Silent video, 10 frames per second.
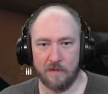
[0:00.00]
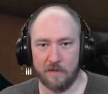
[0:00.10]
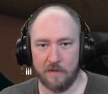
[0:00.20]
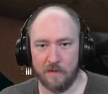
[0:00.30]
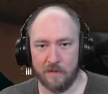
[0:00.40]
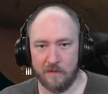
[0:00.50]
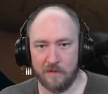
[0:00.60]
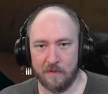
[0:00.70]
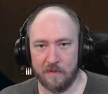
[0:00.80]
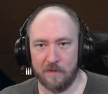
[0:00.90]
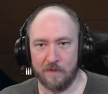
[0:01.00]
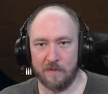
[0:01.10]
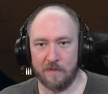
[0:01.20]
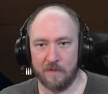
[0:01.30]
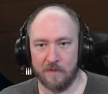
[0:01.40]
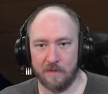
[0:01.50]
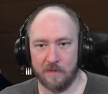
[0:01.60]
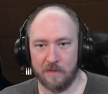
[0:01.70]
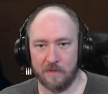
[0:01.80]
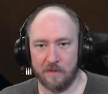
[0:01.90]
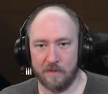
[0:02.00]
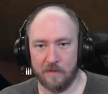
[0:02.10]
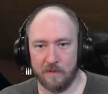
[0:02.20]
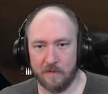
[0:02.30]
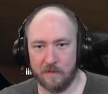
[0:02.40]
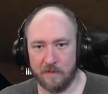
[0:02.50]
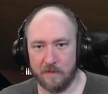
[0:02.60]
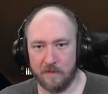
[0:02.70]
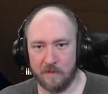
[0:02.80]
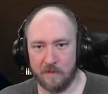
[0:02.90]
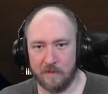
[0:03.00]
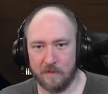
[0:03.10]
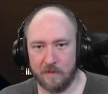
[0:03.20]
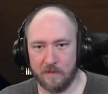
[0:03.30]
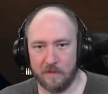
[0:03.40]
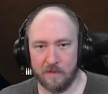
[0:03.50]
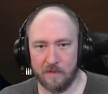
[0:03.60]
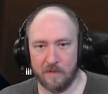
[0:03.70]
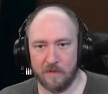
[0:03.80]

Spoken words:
[no speech]